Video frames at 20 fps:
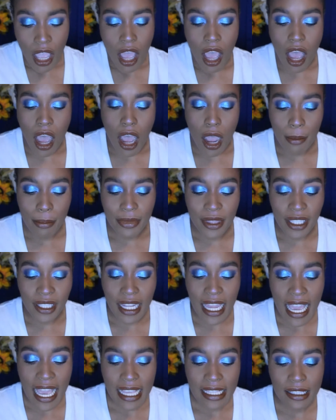The
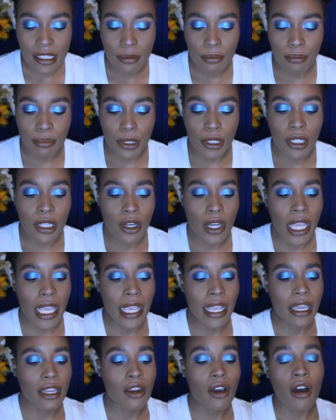last book
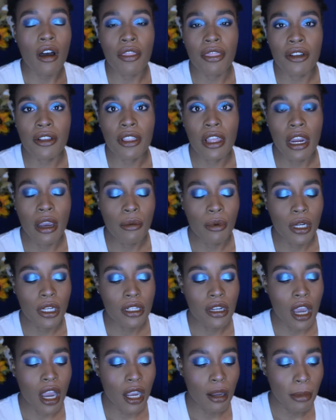and author that I want to
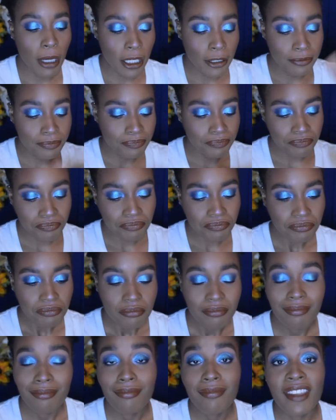talk about,
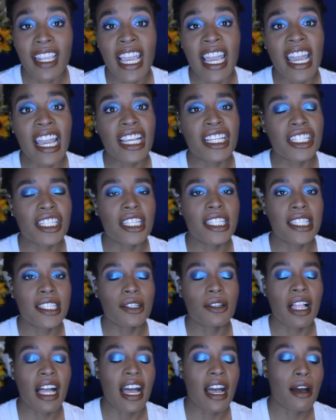I actually
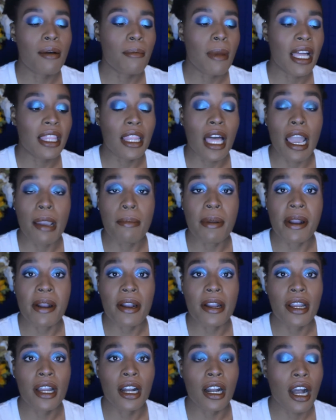still have my
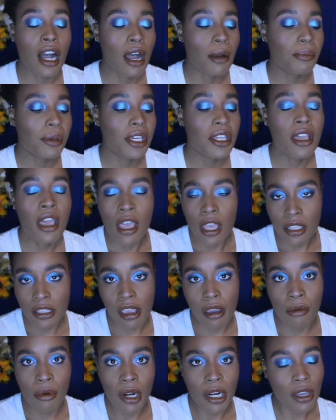library a copy, so
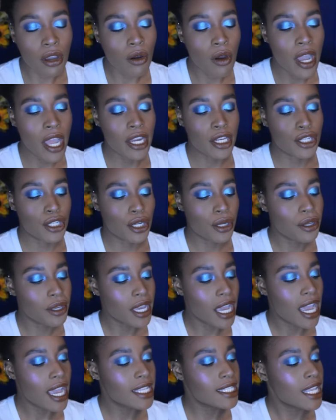I want to go ahead and show you
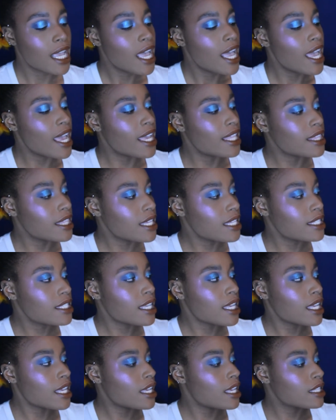guys, and this
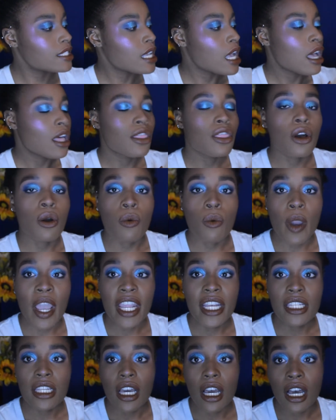is The
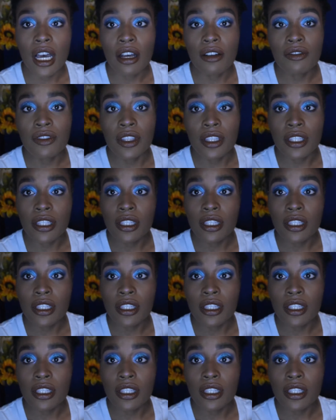Weight of